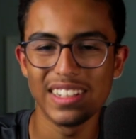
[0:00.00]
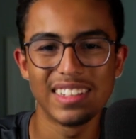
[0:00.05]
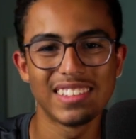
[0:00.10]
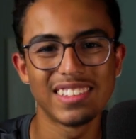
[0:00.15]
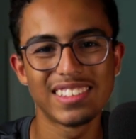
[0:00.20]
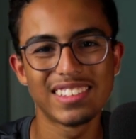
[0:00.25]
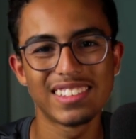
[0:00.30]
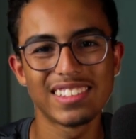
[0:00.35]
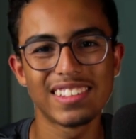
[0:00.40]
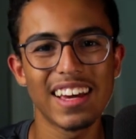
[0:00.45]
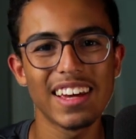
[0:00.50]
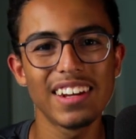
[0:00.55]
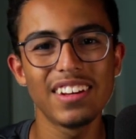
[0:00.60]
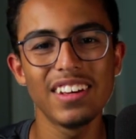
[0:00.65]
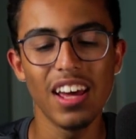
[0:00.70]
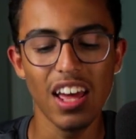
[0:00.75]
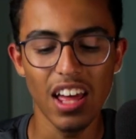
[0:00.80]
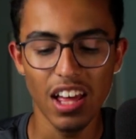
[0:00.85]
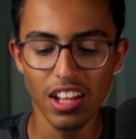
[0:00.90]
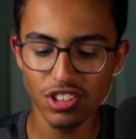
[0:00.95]
instead,
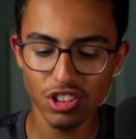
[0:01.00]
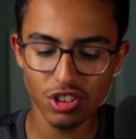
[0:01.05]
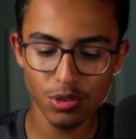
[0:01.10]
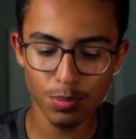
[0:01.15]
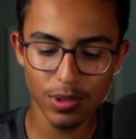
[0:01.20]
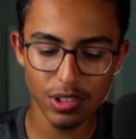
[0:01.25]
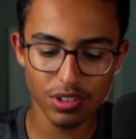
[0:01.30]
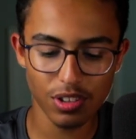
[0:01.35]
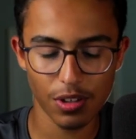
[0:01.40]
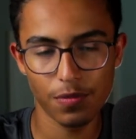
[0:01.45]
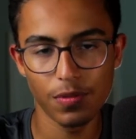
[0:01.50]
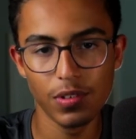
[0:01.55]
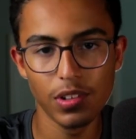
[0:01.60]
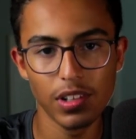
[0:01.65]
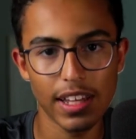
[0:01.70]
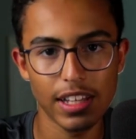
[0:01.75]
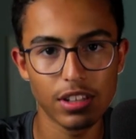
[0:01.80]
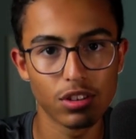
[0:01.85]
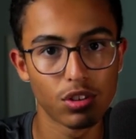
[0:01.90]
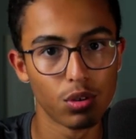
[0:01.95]
just because I feel
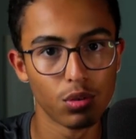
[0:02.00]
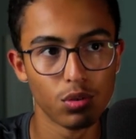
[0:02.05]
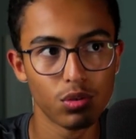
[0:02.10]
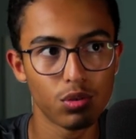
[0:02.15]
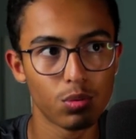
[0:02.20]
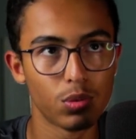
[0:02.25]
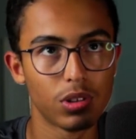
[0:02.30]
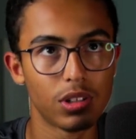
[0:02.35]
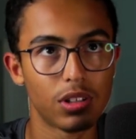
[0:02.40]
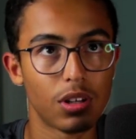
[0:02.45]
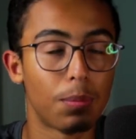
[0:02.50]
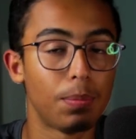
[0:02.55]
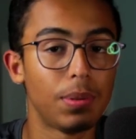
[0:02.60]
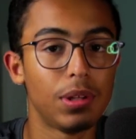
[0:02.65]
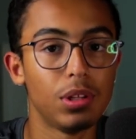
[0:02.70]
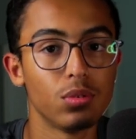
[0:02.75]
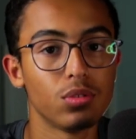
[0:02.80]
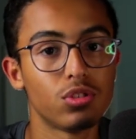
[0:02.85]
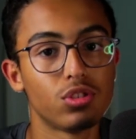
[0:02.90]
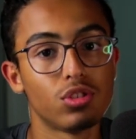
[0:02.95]
like those would
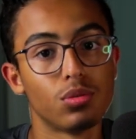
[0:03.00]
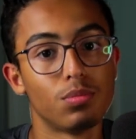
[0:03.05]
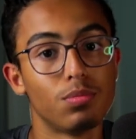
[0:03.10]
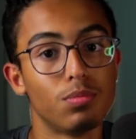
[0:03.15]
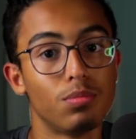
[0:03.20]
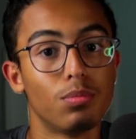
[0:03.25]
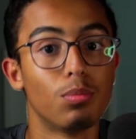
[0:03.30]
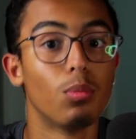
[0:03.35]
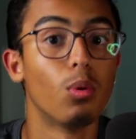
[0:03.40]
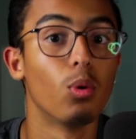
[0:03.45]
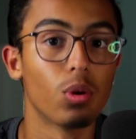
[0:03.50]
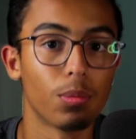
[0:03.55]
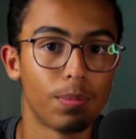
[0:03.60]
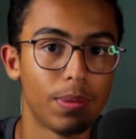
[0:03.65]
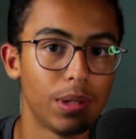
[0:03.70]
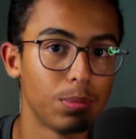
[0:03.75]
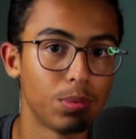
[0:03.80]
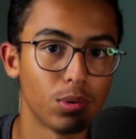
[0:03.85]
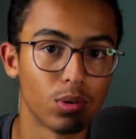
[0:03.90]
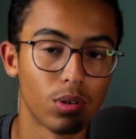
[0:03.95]
appeal to more
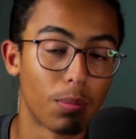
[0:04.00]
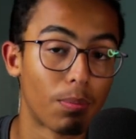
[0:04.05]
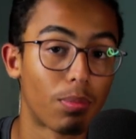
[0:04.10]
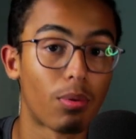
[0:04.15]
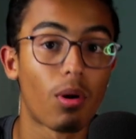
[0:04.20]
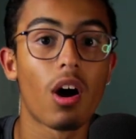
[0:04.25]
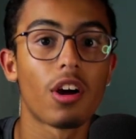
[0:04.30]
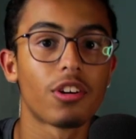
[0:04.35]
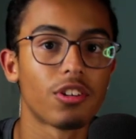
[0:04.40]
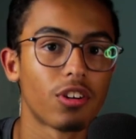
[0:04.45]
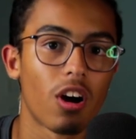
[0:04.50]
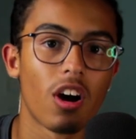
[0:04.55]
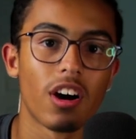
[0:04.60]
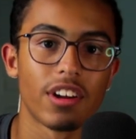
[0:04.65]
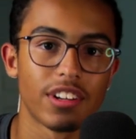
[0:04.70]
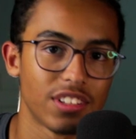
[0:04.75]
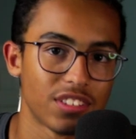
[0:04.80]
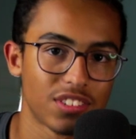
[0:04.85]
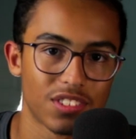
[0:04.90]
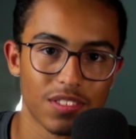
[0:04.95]
people, a broader
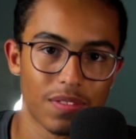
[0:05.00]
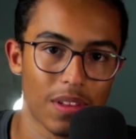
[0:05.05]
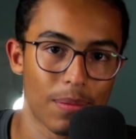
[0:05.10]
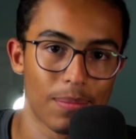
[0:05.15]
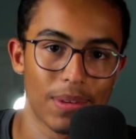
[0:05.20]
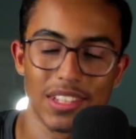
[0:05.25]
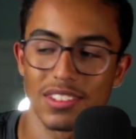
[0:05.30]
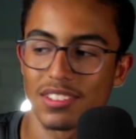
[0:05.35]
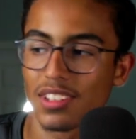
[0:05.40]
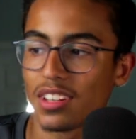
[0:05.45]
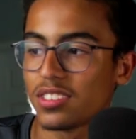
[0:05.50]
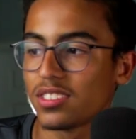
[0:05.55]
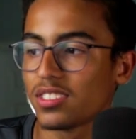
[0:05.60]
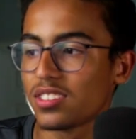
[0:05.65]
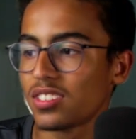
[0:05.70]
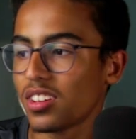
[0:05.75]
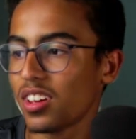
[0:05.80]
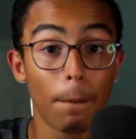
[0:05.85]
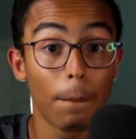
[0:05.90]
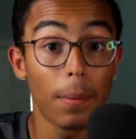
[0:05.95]
audience, if that makes
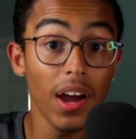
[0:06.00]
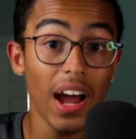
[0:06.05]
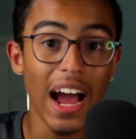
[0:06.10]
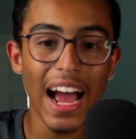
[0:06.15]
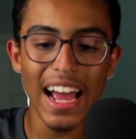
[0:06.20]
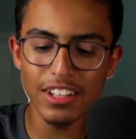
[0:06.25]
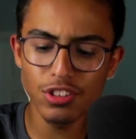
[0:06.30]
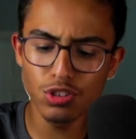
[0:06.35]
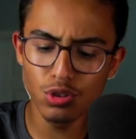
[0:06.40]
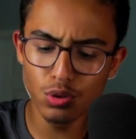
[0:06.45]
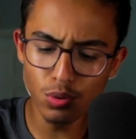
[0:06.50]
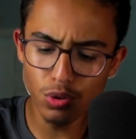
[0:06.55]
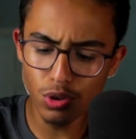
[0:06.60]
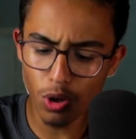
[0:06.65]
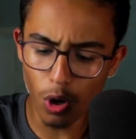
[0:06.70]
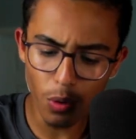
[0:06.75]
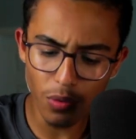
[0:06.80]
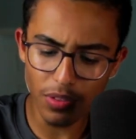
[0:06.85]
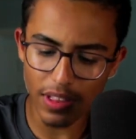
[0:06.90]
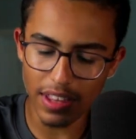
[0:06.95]
sense. But I do
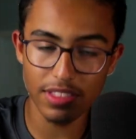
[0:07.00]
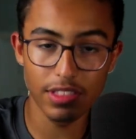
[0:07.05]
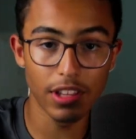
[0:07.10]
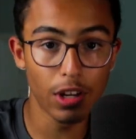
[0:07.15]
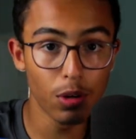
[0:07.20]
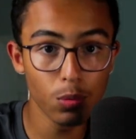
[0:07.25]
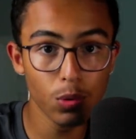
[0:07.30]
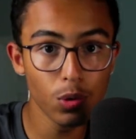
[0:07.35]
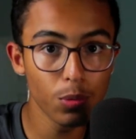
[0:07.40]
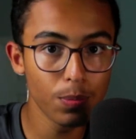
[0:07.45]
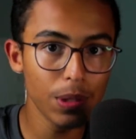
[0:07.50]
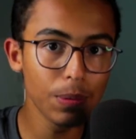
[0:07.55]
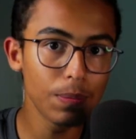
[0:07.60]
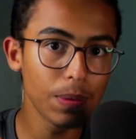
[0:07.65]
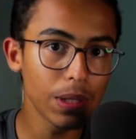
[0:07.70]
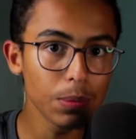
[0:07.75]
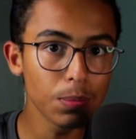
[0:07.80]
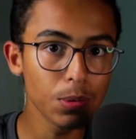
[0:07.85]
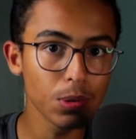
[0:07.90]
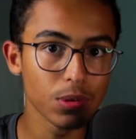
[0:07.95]
know that there will be
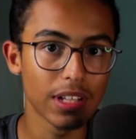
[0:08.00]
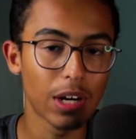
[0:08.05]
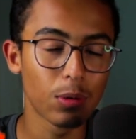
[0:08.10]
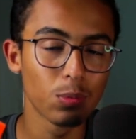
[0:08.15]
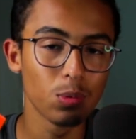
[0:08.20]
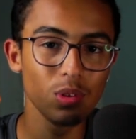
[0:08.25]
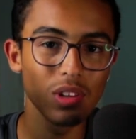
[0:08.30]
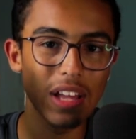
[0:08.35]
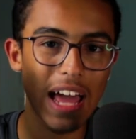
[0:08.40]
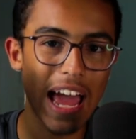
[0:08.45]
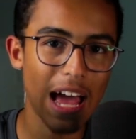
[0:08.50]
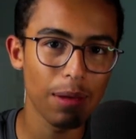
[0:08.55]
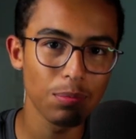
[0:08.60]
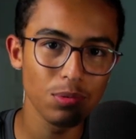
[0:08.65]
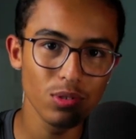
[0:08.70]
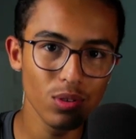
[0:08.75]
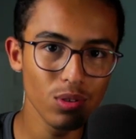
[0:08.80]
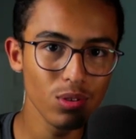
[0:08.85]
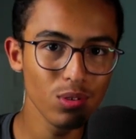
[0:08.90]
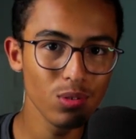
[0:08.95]
people that will
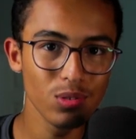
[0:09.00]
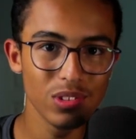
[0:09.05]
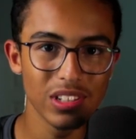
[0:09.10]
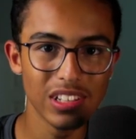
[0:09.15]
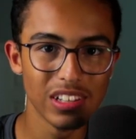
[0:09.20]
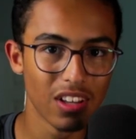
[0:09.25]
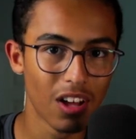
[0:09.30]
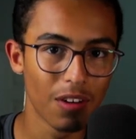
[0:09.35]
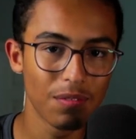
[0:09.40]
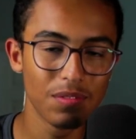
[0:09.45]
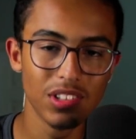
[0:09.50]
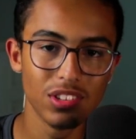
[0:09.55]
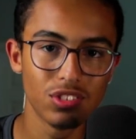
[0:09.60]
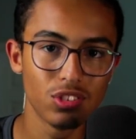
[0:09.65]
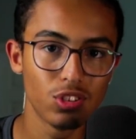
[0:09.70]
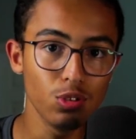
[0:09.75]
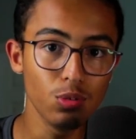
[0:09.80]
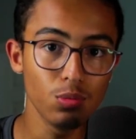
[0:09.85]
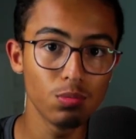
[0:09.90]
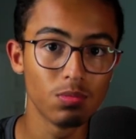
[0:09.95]
absolutely love this
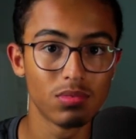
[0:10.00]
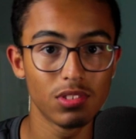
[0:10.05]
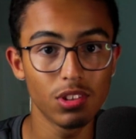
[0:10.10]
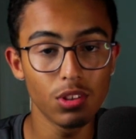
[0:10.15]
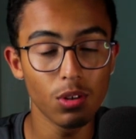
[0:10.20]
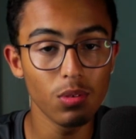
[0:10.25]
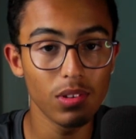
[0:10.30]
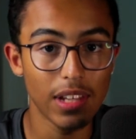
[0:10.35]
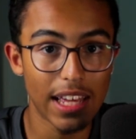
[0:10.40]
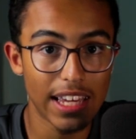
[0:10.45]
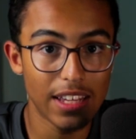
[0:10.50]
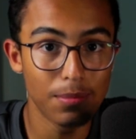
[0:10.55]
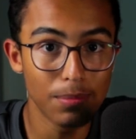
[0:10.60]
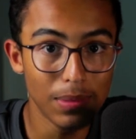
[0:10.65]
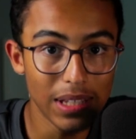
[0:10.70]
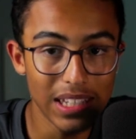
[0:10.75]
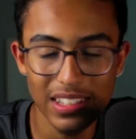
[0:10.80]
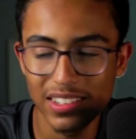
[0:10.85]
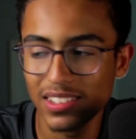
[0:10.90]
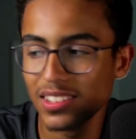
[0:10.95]
cube, you know, like
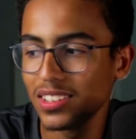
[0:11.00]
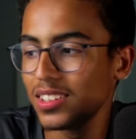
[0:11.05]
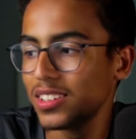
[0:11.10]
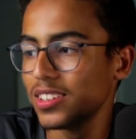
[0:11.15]
me.